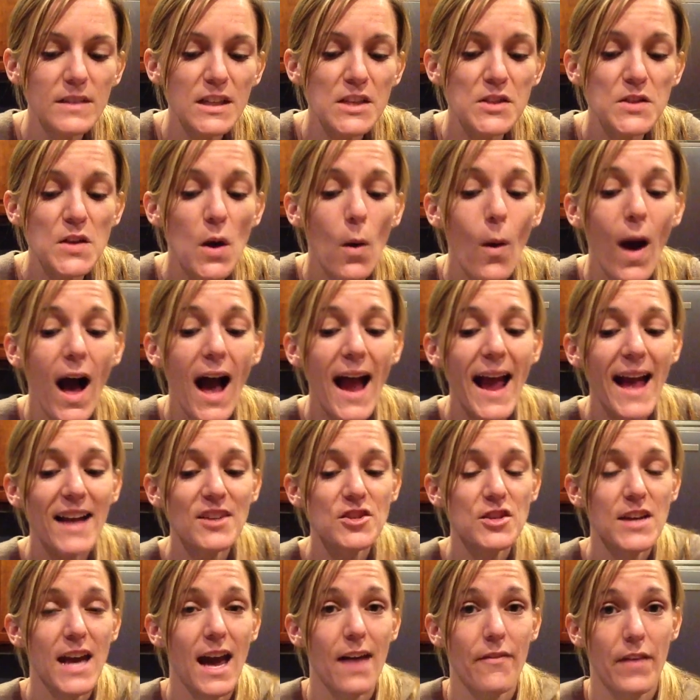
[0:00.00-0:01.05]
So I
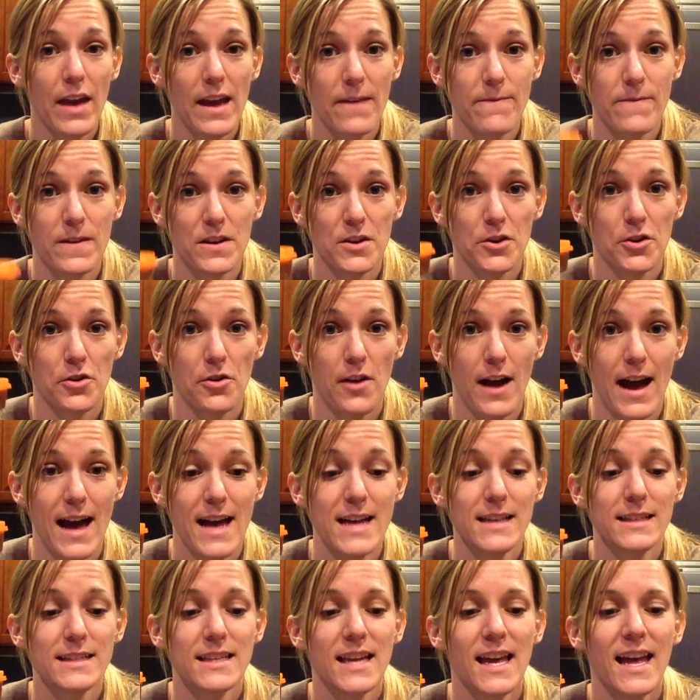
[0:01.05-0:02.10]
actually have a
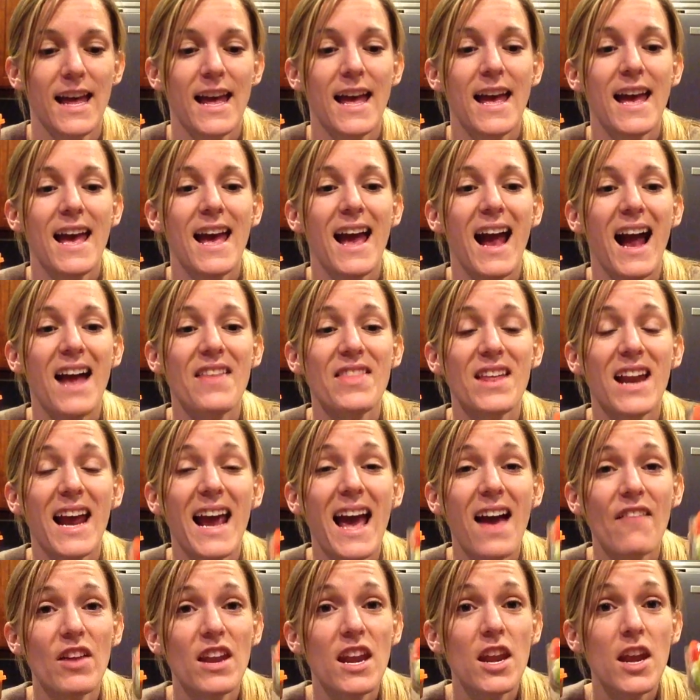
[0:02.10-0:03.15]
vinaigrette, and then I
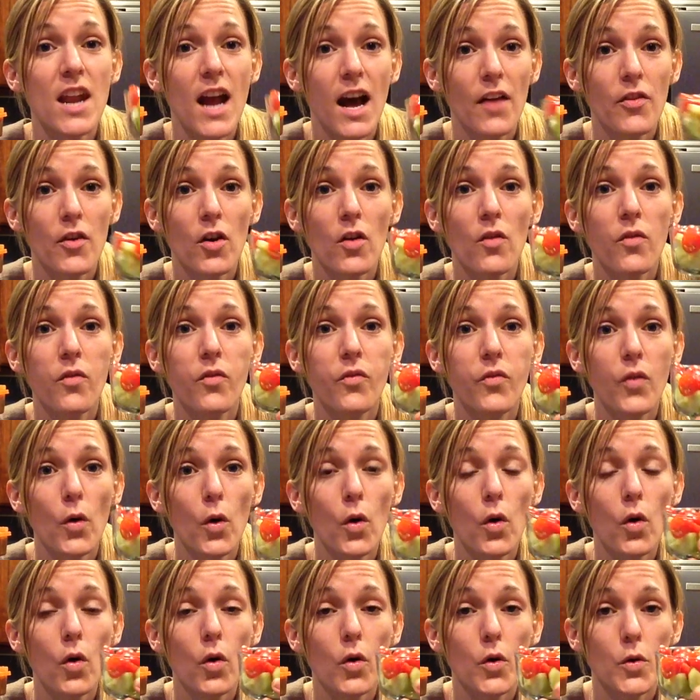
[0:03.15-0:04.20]
have another
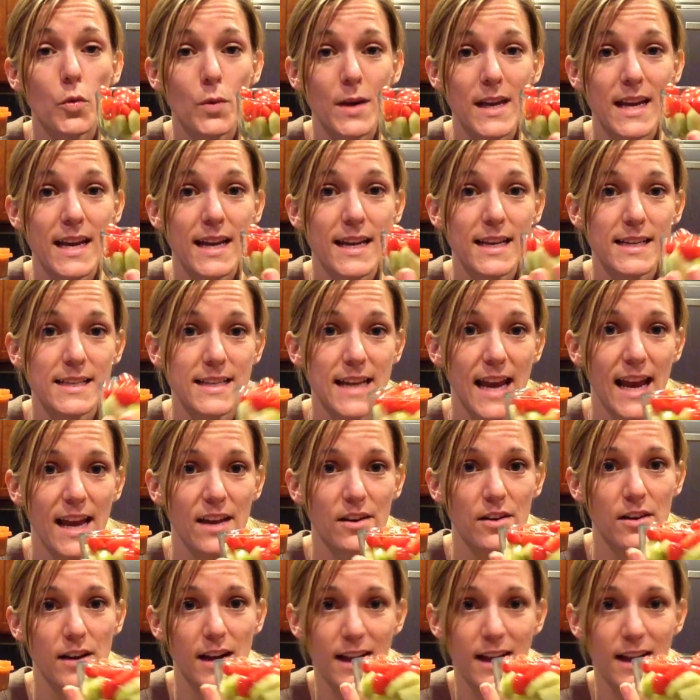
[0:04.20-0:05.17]
full green container.